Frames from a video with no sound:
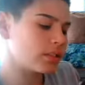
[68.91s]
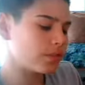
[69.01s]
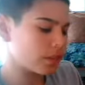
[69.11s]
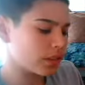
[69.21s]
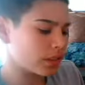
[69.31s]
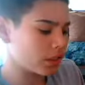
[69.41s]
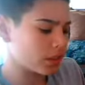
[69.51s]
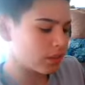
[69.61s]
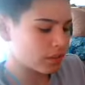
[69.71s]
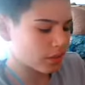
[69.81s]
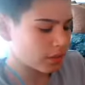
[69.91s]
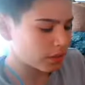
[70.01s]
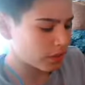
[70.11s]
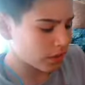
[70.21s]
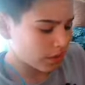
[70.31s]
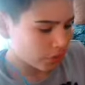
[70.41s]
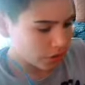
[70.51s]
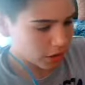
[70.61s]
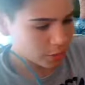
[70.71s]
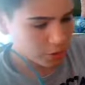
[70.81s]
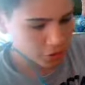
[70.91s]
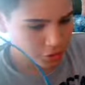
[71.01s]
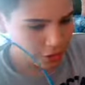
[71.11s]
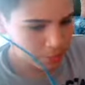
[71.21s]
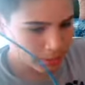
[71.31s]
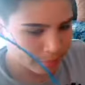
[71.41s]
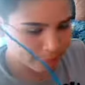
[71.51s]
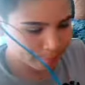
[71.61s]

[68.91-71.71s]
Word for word: for uh, you guys want to trade but